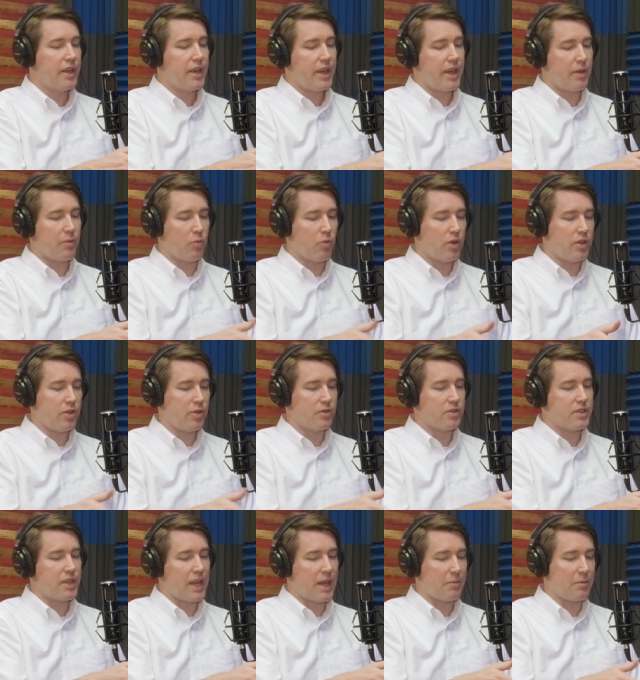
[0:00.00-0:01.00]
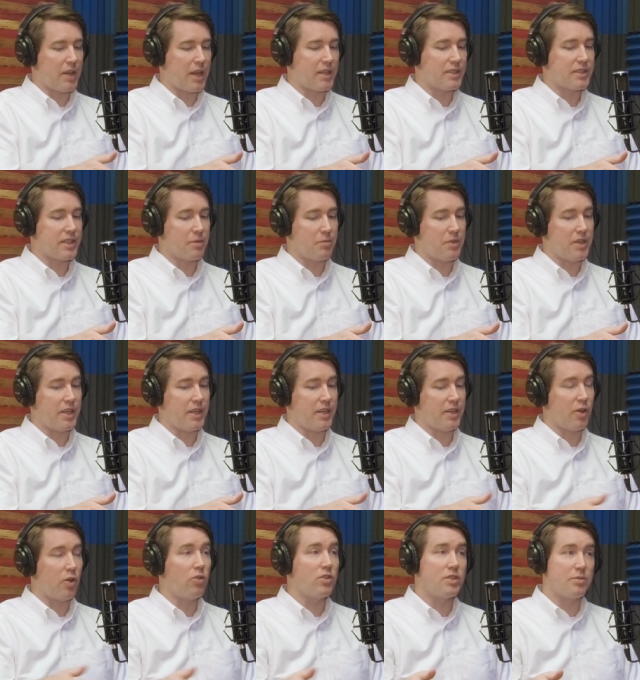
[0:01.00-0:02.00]
and what those timelines can
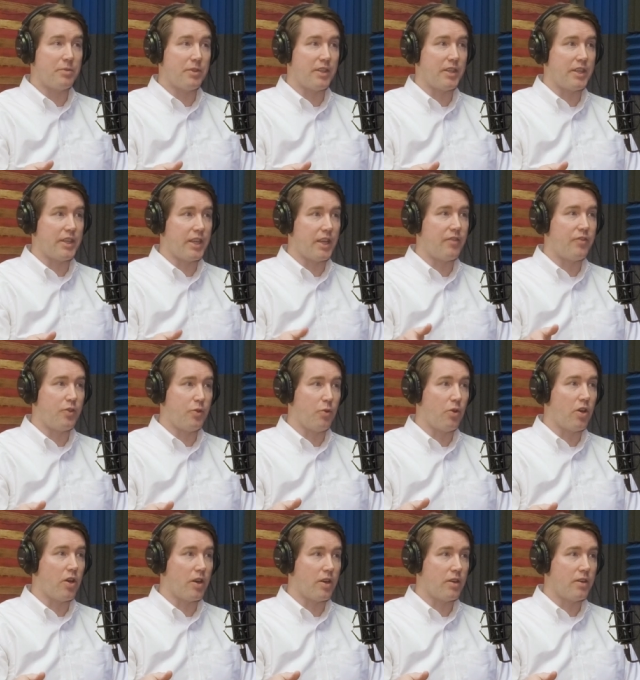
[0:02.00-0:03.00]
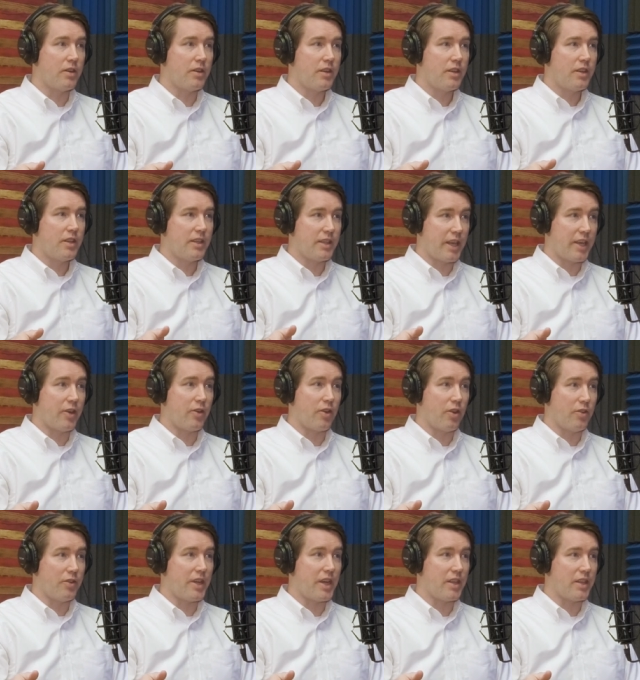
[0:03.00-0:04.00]
mean ultimately if you are later
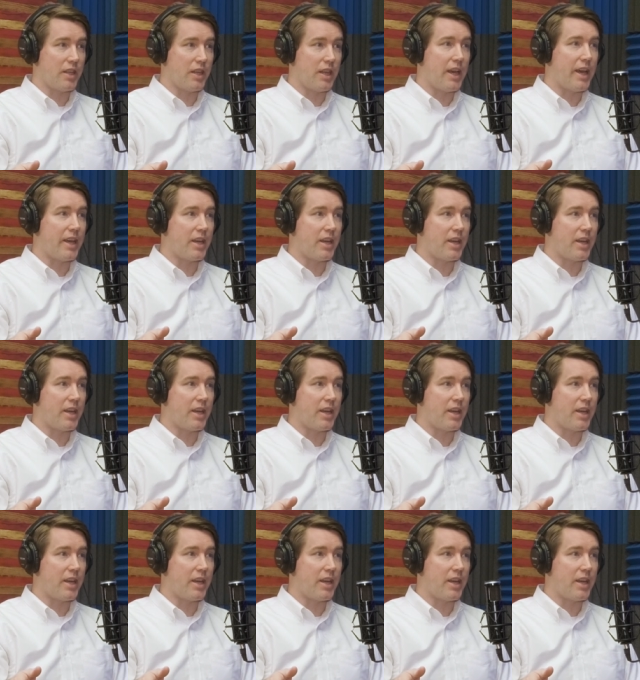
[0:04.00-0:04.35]
on down the line